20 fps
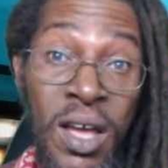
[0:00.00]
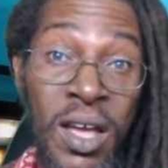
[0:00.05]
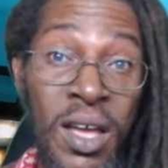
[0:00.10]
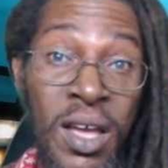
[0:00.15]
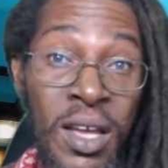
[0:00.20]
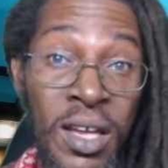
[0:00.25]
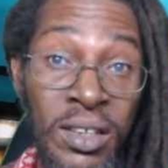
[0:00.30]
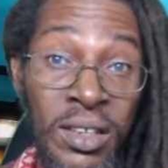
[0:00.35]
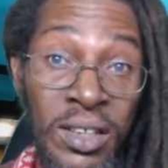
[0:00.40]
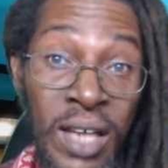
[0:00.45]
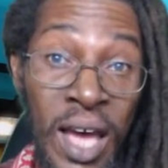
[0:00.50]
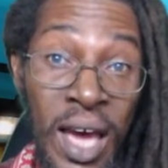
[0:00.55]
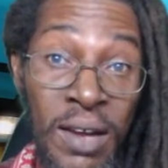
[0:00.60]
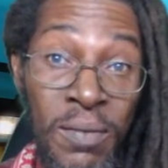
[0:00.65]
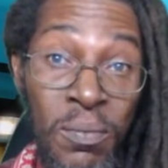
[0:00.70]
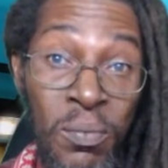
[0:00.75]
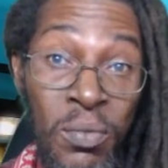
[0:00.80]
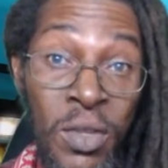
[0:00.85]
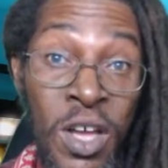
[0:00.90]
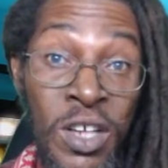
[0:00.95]
He said
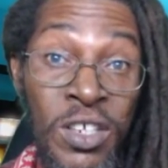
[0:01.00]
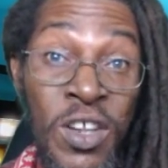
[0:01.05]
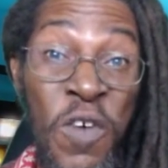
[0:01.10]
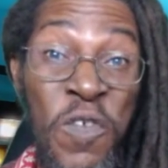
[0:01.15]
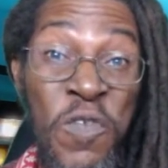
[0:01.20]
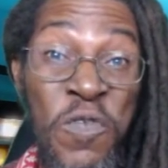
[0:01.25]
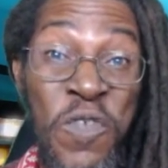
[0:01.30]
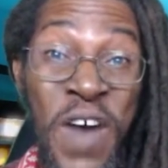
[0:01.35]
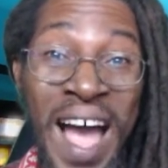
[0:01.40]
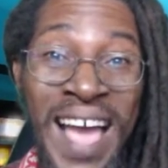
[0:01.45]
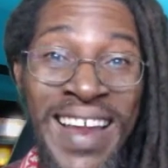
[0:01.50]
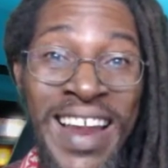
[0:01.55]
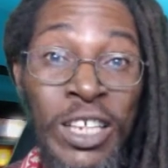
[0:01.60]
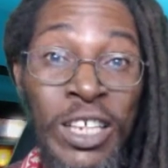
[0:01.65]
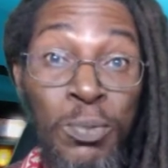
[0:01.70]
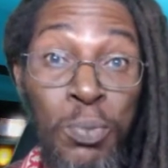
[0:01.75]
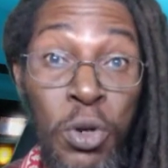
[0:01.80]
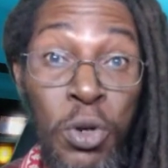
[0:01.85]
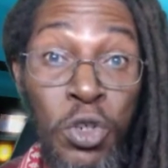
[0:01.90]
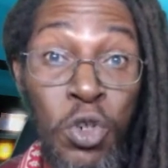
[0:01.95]
the violence
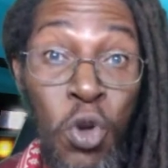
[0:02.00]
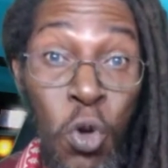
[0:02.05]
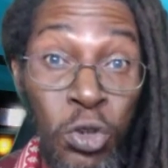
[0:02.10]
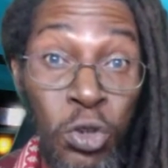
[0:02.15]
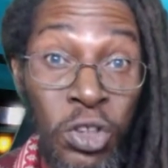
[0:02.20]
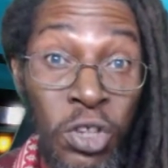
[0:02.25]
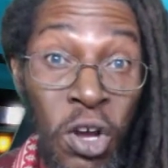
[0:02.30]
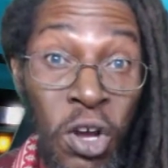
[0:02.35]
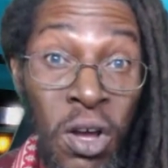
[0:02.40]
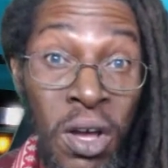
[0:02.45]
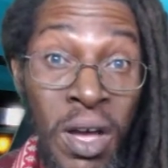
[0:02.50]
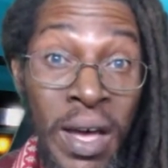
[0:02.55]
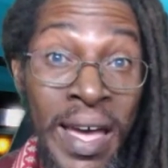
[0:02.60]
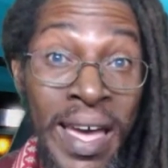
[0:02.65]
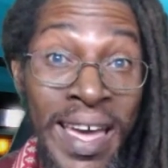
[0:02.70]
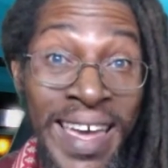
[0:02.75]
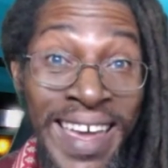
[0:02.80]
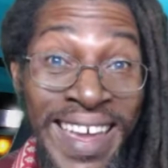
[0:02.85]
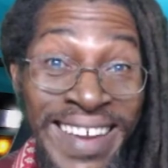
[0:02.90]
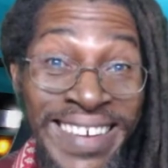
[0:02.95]
producer
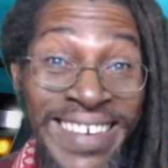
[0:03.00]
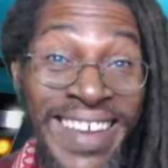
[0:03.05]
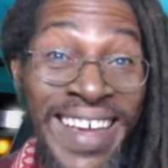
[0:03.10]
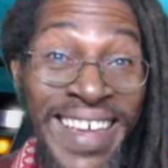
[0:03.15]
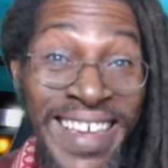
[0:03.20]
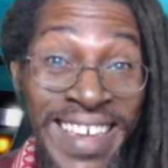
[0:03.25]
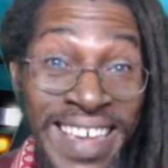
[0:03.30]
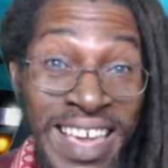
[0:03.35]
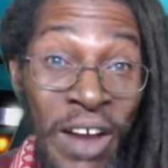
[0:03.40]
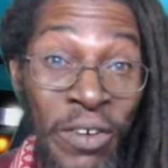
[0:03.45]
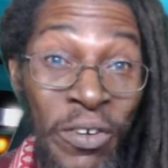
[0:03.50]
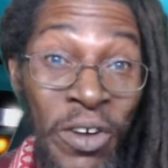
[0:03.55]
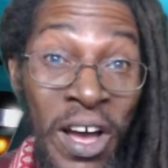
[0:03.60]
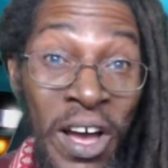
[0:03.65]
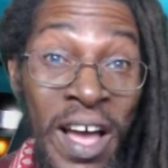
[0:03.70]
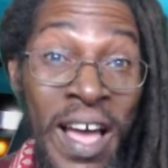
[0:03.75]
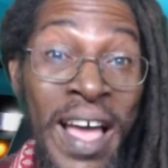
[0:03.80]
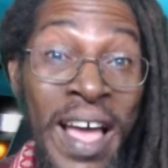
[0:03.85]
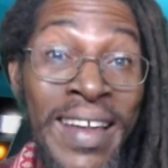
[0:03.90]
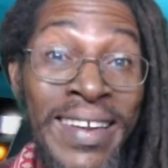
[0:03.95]
in the area
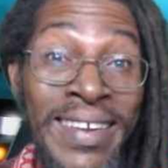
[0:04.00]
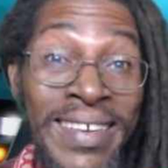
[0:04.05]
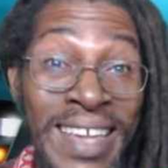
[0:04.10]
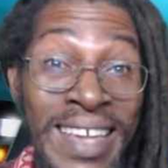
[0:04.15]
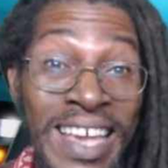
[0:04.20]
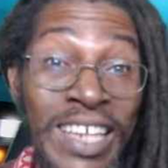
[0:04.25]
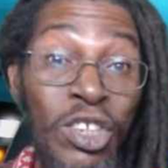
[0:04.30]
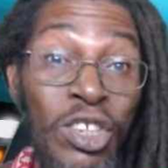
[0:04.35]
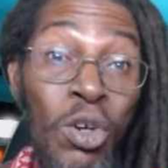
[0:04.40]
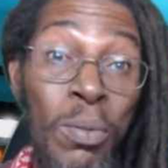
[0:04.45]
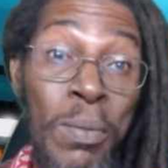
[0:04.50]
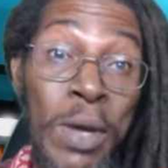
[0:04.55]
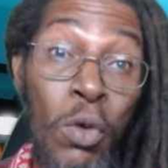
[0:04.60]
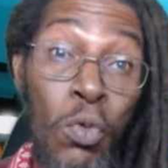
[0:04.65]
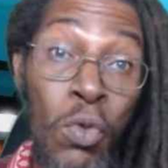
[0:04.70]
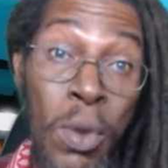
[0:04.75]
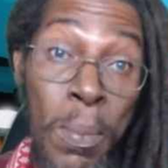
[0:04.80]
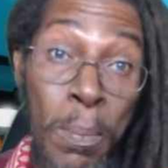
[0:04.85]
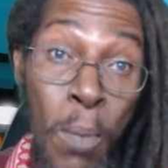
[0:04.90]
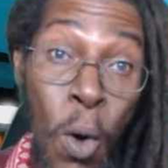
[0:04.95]
need to be
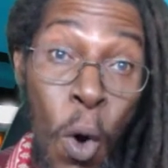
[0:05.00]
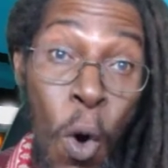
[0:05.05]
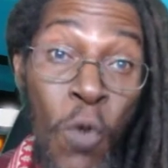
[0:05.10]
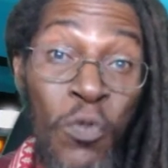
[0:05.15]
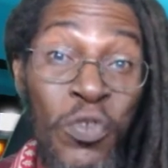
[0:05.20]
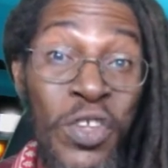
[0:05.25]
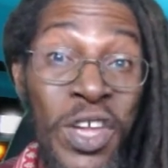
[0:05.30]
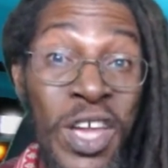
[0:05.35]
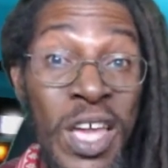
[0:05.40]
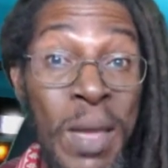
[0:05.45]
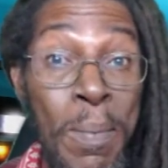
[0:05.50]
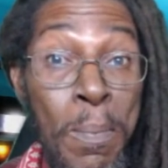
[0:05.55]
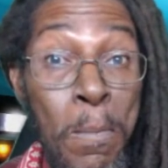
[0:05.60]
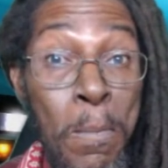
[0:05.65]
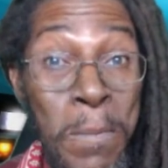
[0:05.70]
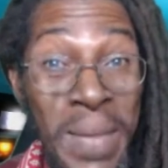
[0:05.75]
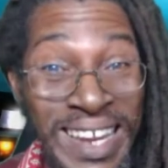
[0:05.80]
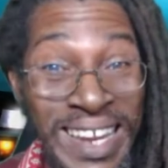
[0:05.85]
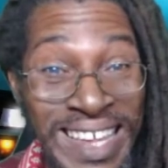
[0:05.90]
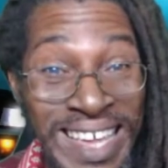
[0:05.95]
removed
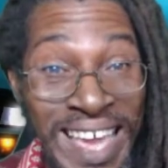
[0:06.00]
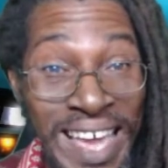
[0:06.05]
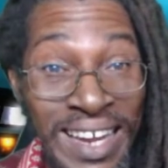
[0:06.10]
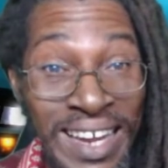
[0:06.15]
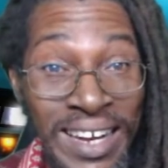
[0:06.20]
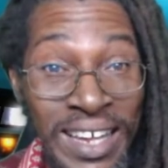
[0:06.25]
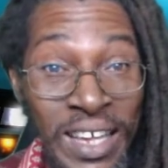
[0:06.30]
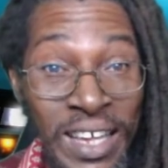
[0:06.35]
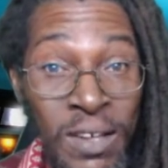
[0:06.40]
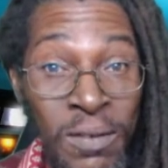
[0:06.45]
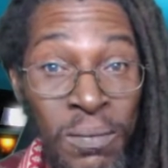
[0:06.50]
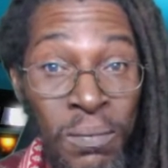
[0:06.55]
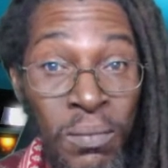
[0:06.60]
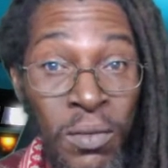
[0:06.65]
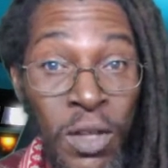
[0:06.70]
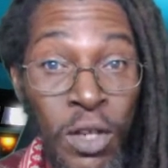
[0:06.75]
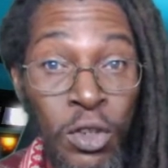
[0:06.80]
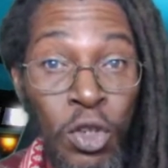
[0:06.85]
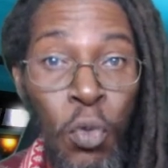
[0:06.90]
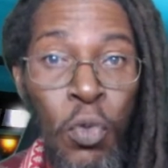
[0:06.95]
immediately
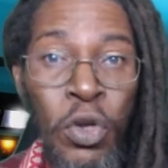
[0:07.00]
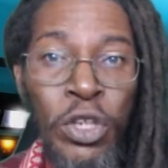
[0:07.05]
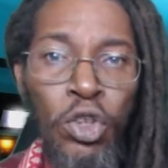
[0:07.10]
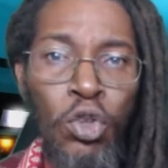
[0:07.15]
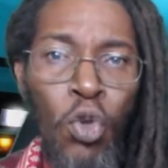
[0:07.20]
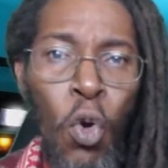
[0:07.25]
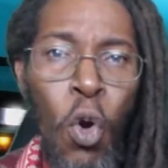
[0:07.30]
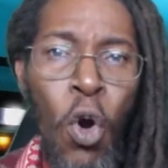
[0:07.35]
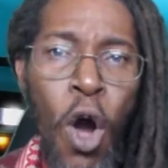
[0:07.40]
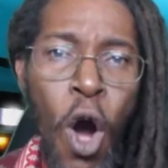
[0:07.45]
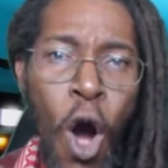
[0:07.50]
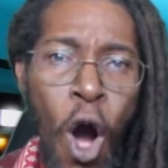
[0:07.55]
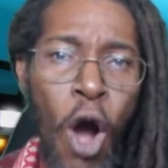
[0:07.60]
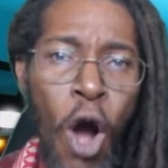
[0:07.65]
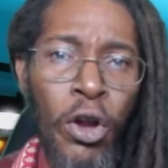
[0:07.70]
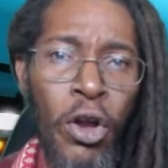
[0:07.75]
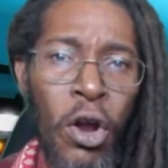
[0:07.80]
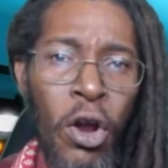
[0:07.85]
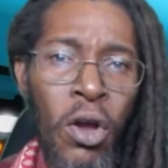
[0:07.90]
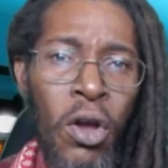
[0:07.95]
to restore
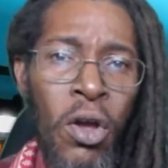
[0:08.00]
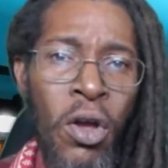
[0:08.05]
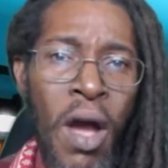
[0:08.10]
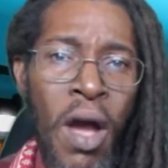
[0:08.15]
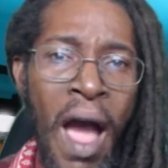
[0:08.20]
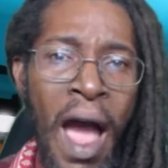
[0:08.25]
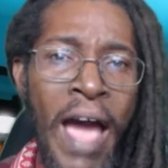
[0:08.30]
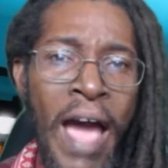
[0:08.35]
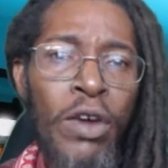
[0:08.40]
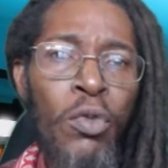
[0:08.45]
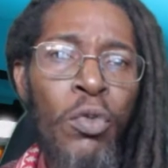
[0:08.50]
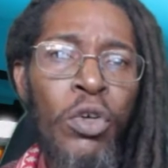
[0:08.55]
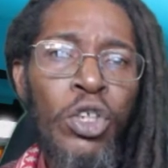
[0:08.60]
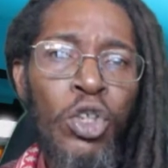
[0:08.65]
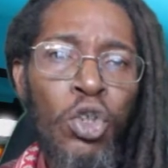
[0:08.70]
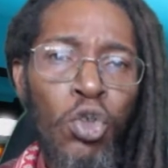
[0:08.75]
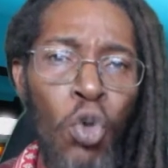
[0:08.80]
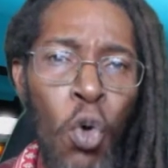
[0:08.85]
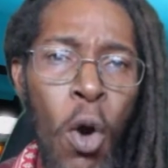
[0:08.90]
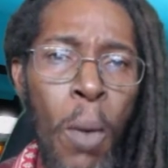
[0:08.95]
order and
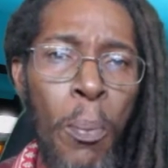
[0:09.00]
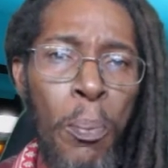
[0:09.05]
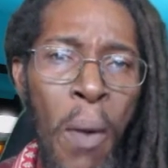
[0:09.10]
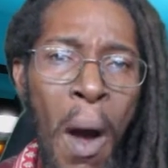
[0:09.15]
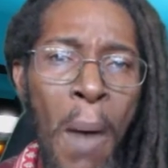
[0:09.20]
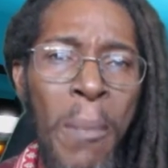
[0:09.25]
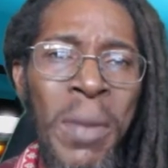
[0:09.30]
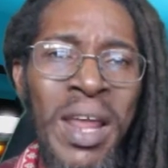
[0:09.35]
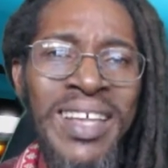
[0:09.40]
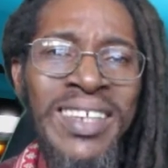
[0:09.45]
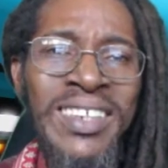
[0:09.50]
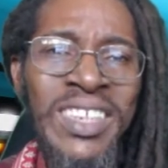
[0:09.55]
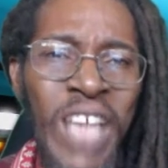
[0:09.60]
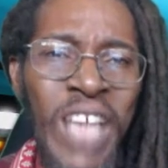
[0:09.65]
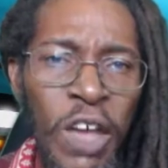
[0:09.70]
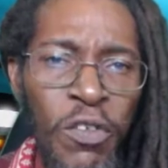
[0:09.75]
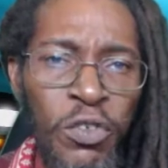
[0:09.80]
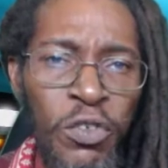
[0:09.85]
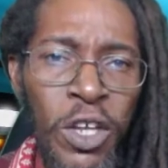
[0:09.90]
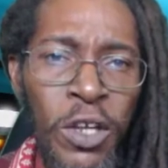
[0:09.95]
restore public
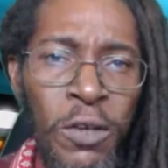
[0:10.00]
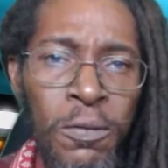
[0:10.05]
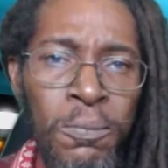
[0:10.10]
safety.